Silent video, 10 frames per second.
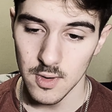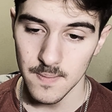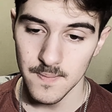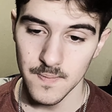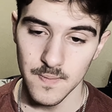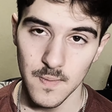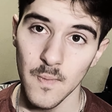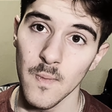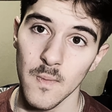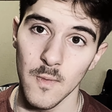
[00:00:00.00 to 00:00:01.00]
it.
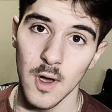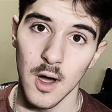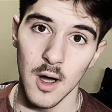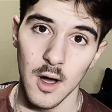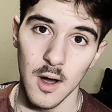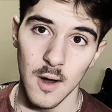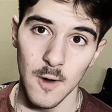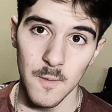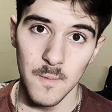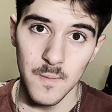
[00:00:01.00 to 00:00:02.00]
Uh,
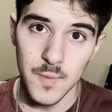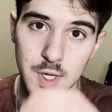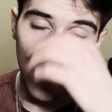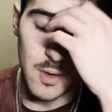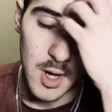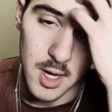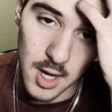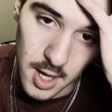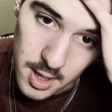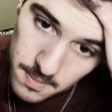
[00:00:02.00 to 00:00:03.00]
so I, I,